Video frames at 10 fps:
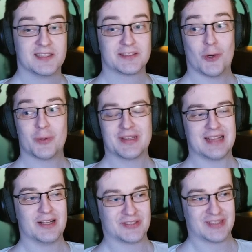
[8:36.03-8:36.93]
So it's
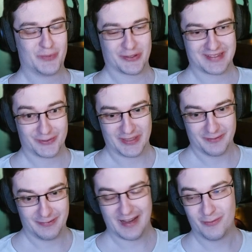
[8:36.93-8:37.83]
also important to
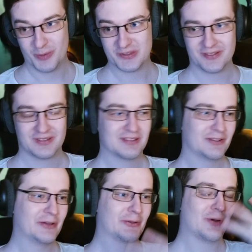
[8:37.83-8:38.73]
keep Life Blooms,
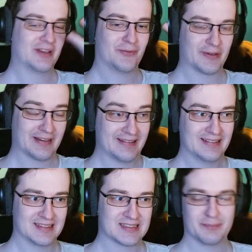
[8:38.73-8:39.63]
not only for their
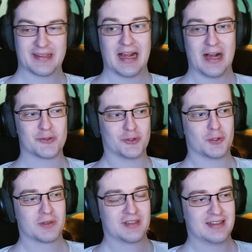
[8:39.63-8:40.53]
healings, but
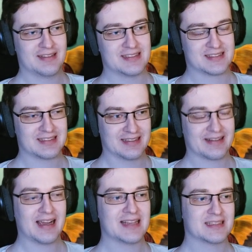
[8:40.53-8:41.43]
also this clear
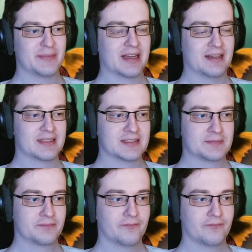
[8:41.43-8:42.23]
casting mechanics.